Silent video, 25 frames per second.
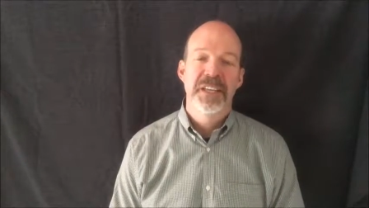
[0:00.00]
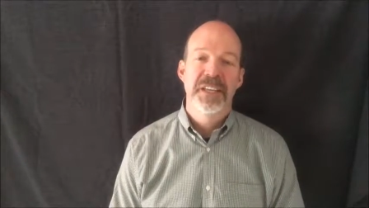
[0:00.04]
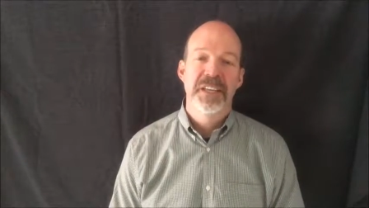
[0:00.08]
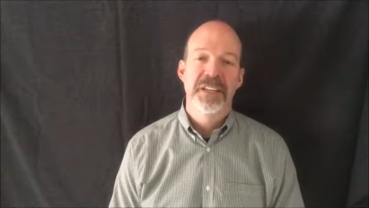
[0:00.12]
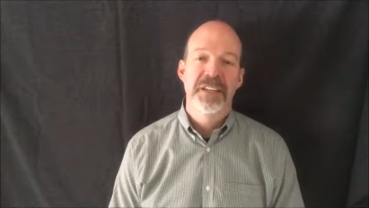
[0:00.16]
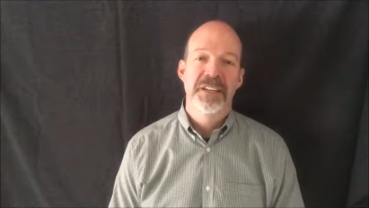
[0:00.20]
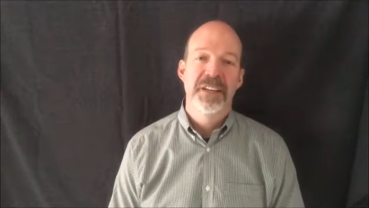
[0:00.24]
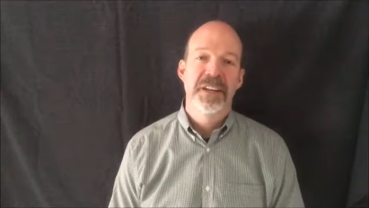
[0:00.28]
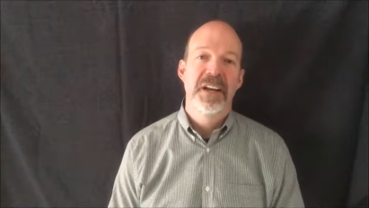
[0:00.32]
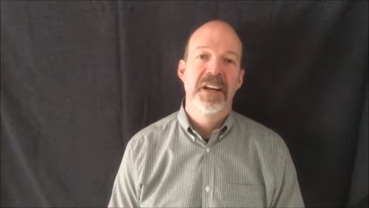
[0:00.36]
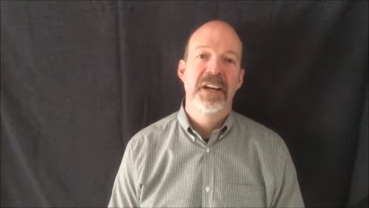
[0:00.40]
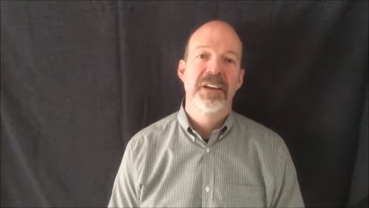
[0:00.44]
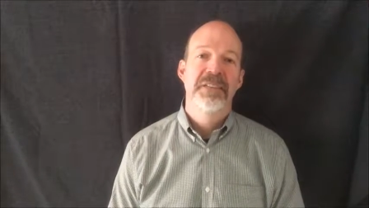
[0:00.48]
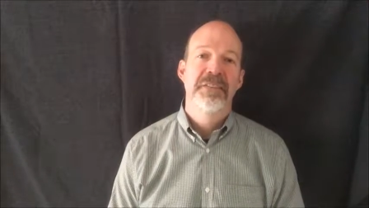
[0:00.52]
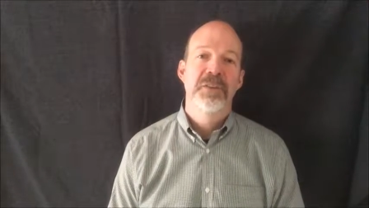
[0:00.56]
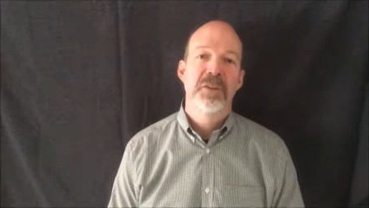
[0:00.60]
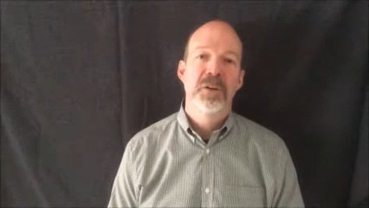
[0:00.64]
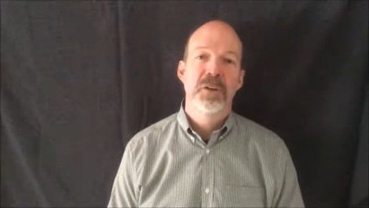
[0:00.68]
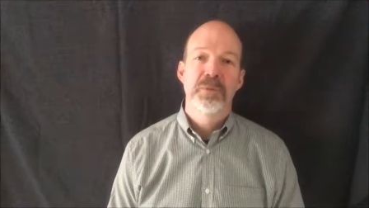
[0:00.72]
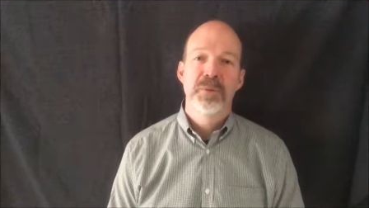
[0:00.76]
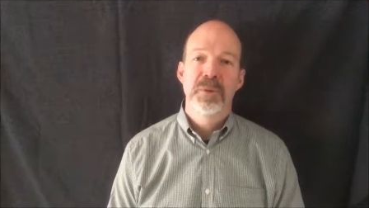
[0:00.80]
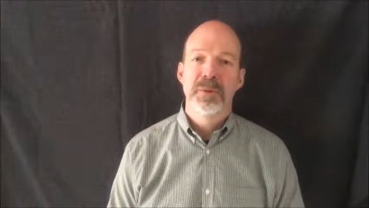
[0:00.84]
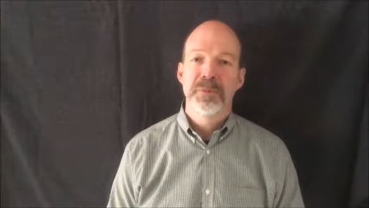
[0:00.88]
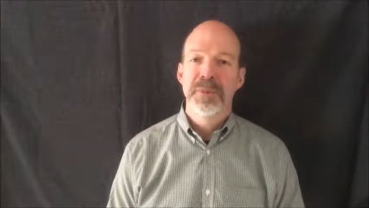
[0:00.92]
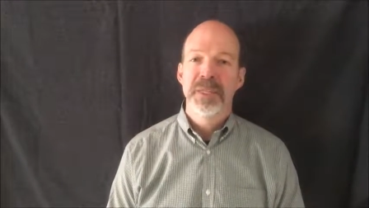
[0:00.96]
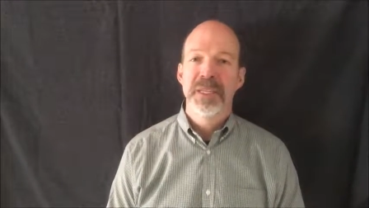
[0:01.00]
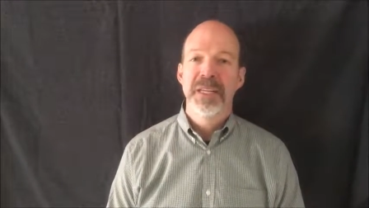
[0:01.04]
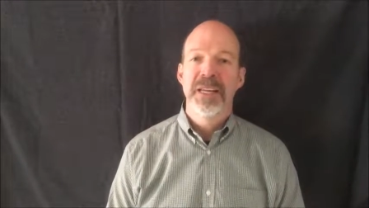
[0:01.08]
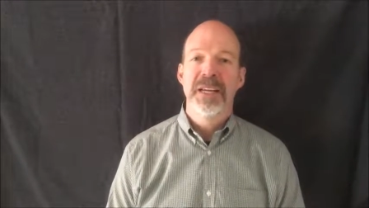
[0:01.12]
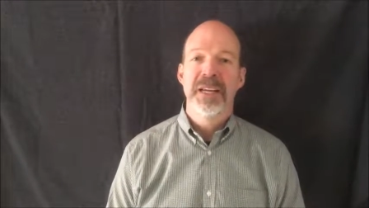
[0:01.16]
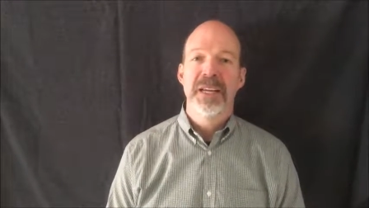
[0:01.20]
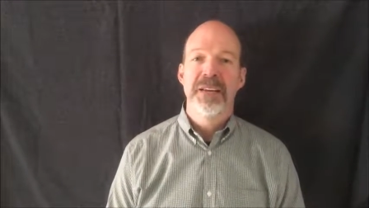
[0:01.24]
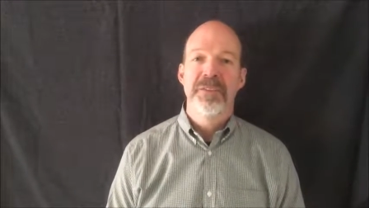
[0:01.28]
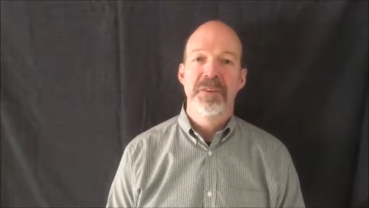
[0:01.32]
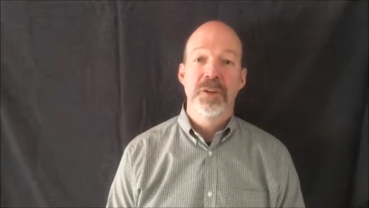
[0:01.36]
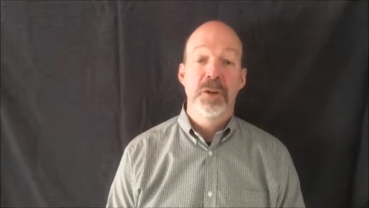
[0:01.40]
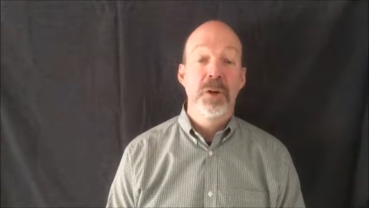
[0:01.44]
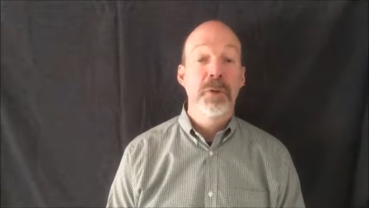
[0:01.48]
and nonverbal
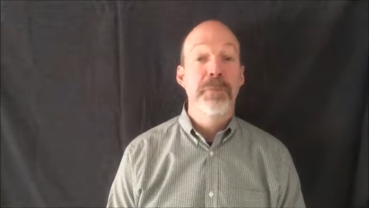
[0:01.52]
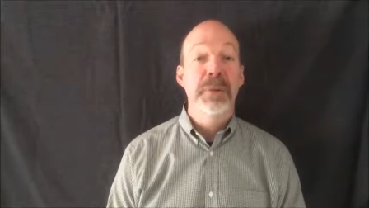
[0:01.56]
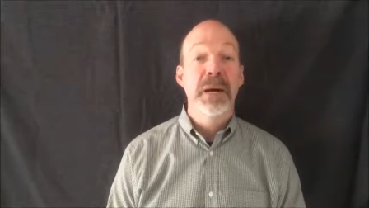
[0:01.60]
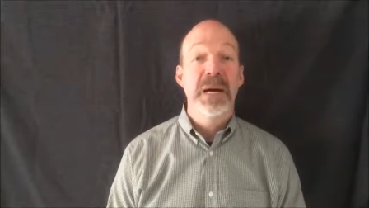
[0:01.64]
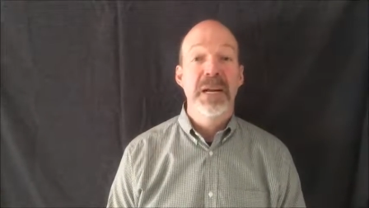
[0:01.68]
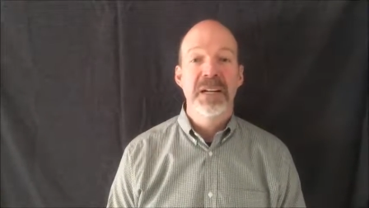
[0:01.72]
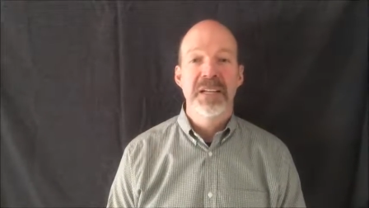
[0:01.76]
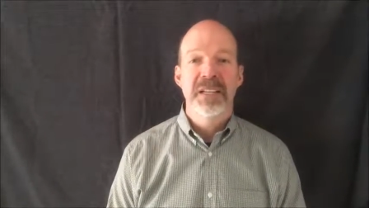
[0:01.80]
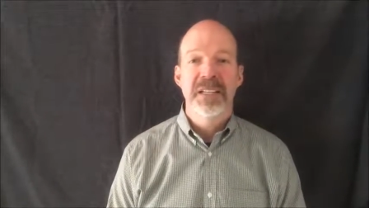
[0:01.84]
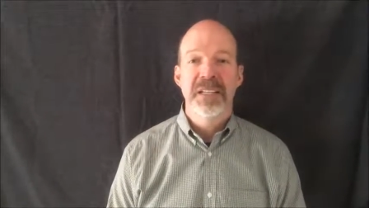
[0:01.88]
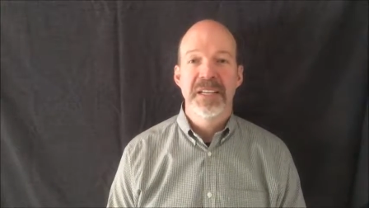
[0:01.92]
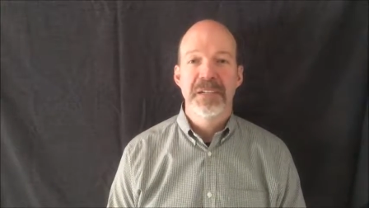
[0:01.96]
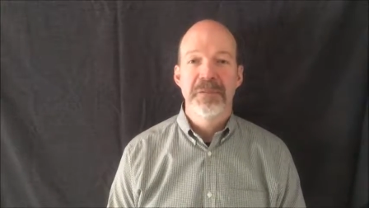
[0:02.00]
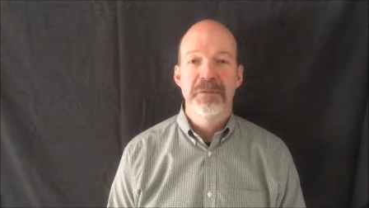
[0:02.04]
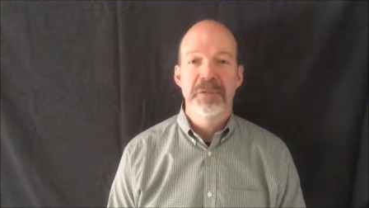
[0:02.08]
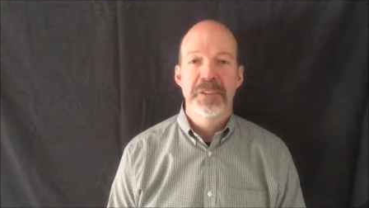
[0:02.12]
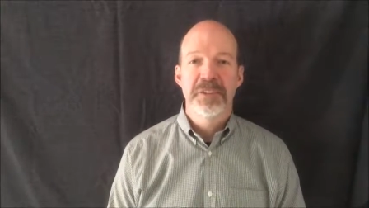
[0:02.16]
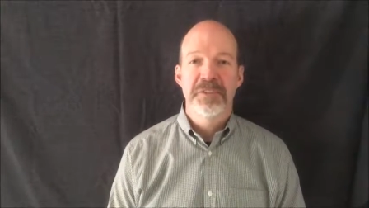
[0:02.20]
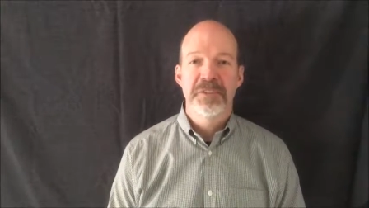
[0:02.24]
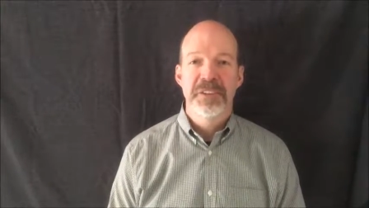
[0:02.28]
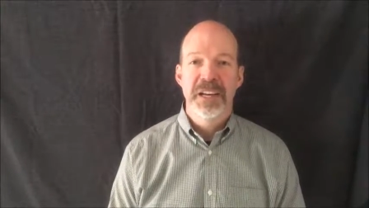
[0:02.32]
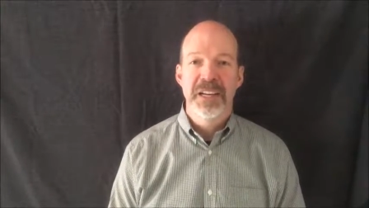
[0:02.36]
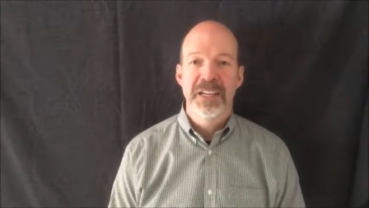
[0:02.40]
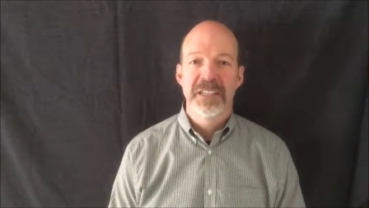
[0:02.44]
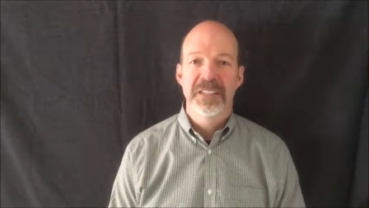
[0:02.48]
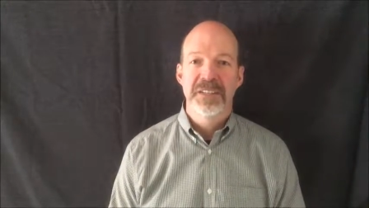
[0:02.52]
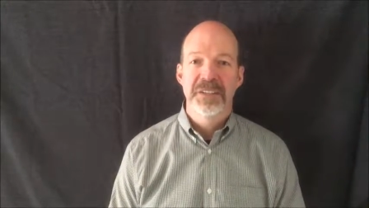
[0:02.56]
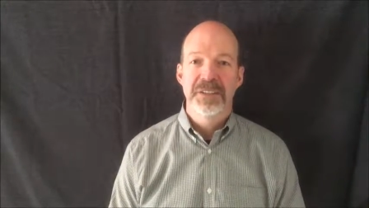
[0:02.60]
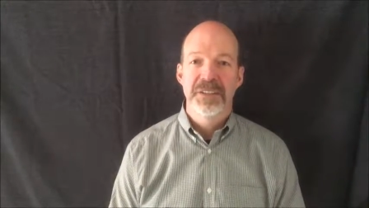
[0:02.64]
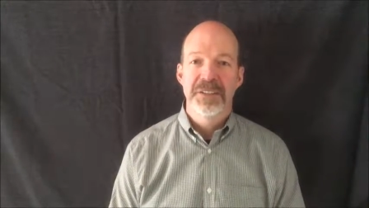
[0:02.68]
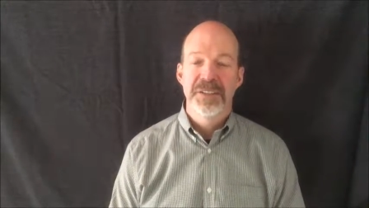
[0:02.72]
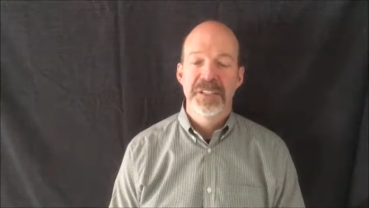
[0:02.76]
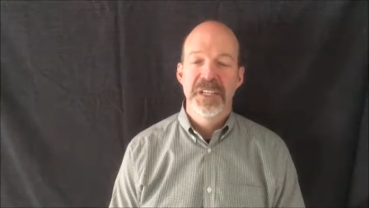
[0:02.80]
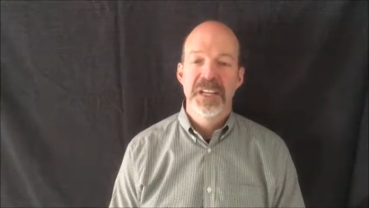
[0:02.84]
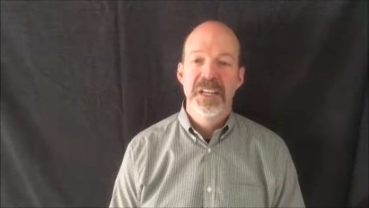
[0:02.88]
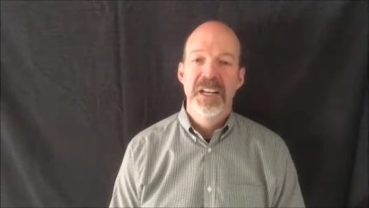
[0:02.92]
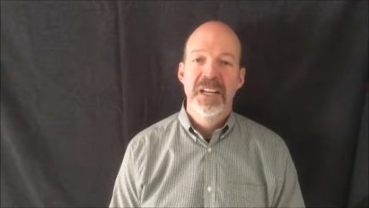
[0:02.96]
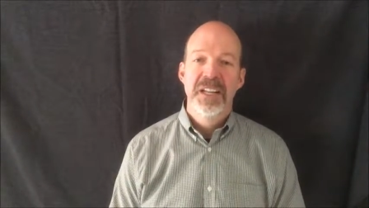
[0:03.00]
behavior or body language factors